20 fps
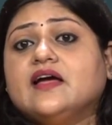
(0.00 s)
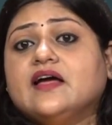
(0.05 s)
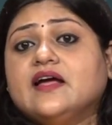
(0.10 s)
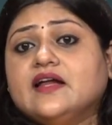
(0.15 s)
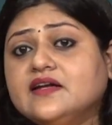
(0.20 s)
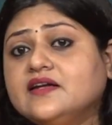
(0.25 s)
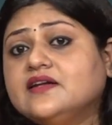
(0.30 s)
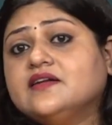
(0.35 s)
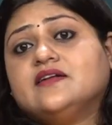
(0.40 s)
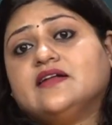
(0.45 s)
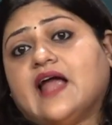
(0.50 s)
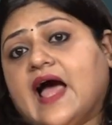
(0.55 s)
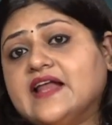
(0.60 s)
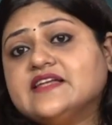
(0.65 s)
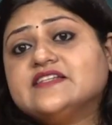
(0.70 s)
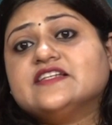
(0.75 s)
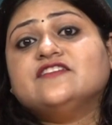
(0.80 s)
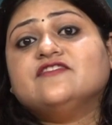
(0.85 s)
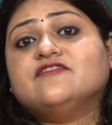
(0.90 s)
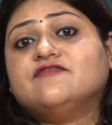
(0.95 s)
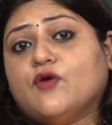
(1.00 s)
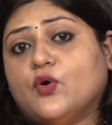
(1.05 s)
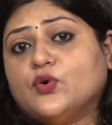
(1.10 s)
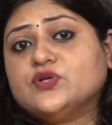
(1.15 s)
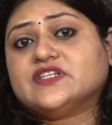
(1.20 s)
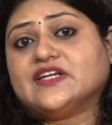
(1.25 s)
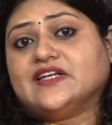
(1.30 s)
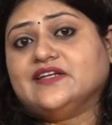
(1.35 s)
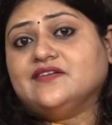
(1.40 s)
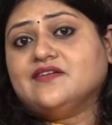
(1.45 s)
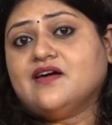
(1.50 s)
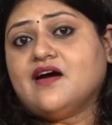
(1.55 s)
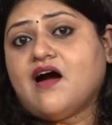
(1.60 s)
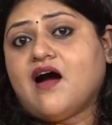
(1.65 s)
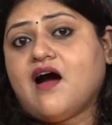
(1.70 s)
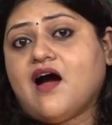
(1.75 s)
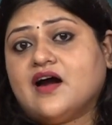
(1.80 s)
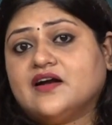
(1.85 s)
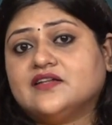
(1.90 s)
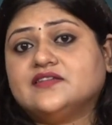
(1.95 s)
In 1914,
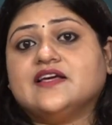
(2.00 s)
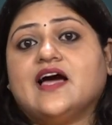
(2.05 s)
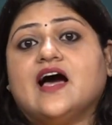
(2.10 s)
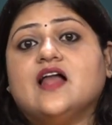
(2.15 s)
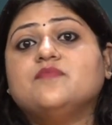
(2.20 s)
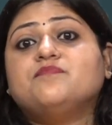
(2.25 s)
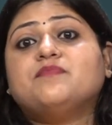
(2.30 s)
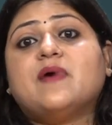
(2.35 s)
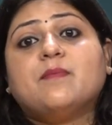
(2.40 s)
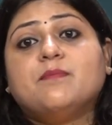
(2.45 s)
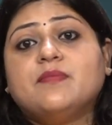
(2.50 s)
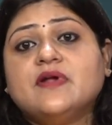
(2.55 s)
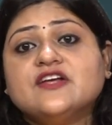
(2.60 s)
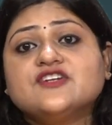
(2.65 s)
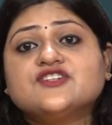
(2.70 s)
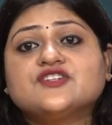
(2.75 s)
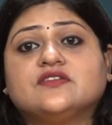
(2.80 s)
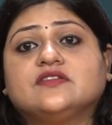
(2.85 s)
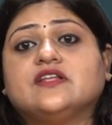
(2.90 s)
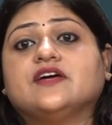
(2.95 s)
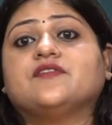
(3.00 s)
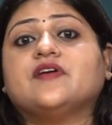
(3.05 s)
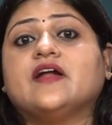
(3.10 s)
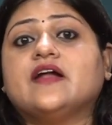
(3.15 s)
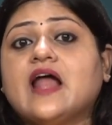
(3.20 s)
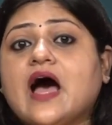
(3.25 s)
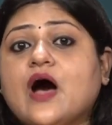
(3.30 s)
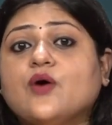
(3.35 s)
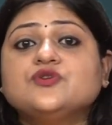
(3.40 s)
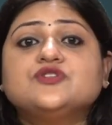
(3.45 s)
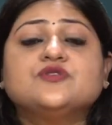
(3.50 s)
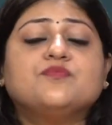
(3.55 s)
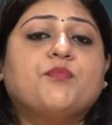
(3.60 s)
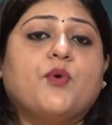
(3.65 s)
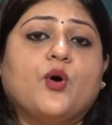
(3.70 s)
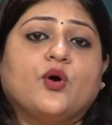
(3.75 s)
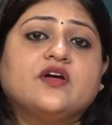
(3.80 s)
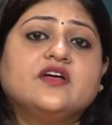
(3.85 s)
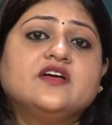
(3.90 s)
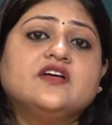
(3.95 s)
Hardayal published the renowned
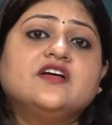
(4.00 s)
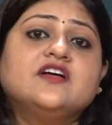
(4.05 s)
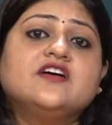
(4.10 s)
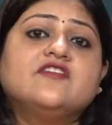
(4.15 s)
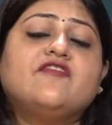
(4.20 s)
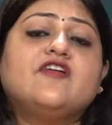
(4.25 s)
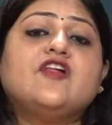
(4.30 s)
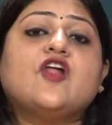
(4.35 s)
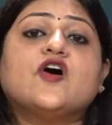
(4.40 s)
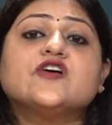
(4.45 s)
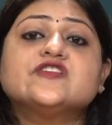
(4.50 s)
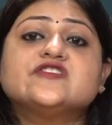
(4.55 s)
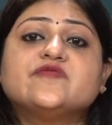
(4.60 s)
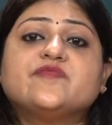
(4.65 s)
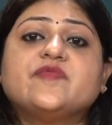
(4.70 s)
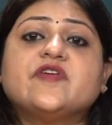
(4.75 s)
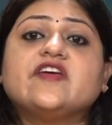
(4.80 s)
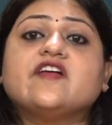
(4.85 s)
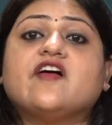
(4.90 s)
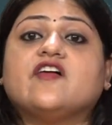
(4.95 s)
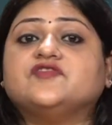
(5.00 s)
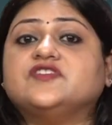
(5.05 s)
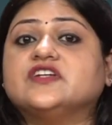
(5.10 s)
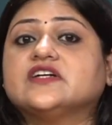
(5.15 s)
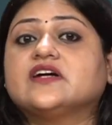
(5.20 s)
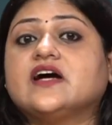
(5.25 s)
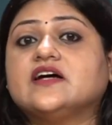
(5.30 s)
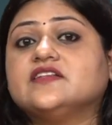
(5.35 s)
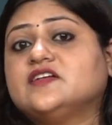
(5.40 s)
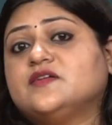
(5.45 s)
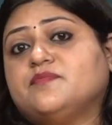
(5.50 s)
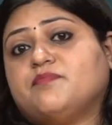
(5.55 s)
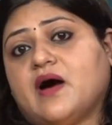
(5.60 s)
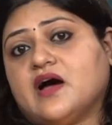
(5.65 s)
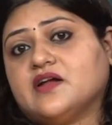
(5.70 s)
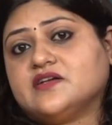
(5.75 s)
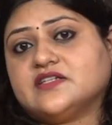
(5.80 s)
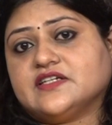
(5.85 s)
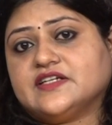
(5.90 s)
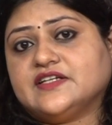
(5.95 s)
book, Philosophy of the Gadar
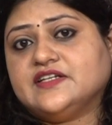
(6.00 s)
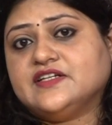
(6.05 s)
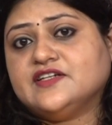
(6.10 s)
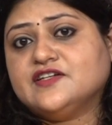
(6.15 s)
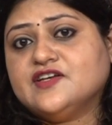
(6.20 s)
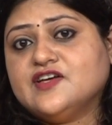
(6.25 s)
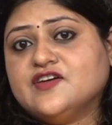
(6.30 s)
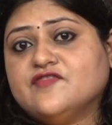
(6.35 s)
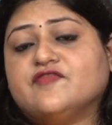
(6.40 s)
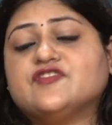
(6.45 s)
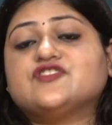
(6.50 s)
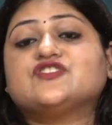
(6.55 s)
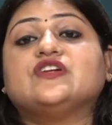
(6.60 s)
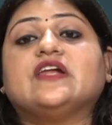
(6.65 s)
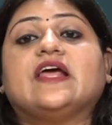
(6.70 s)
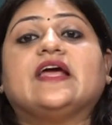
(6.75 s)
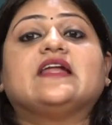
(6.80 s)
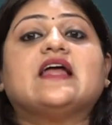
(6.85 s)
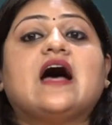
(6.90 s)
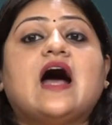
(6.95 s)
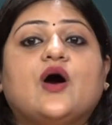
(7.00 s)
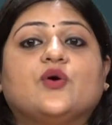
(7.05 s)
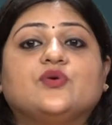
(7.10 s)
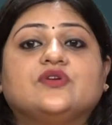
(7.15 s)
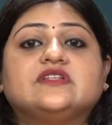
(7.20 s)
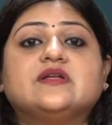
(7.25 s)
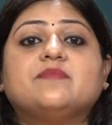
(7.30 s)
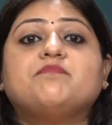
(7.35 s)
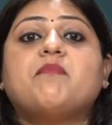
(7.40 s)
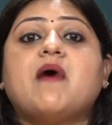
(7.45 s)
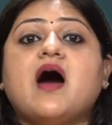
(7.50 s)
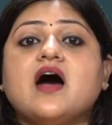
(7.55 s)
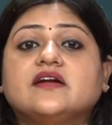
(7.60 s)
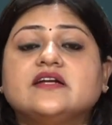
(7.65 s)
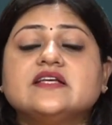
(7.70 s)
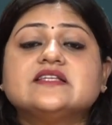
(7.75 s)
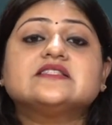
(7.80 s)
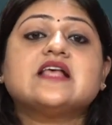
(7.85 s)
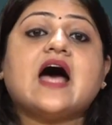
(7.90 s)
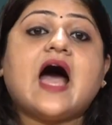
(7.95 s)
Party, which laid out the
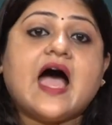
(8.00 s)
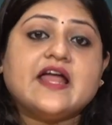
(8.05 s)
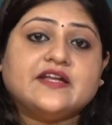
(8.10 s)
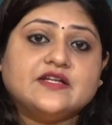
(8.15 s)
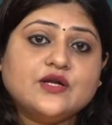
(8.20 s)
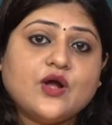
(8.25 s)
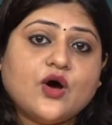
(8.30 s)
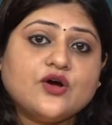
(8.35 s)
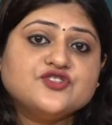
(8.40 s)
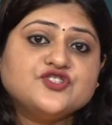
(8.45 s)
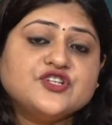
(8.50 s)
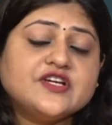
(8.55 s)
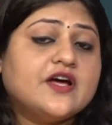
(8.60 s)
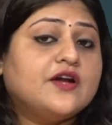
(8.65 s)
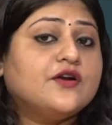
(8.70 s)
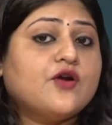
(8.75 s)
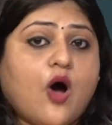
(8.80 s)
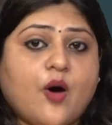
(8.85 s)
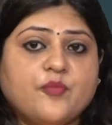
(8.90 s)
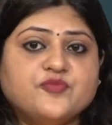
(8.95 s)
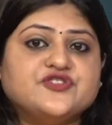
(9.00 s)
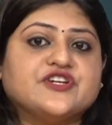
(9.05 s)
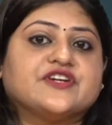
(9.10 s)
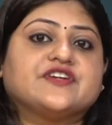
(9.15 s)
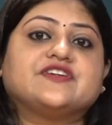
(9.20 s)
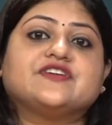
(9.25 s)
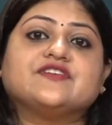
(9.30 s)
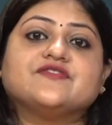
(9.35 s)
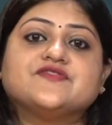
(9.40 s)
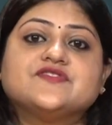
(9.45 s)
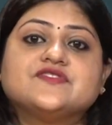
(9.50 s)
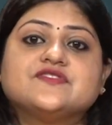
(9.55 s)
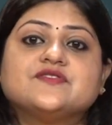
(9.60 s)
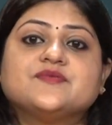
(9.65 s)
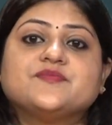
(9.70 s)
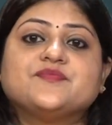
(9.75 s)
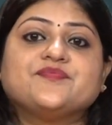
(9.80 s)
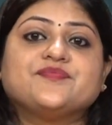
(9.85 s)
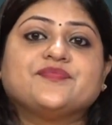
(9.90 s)
party's ideology and objectives.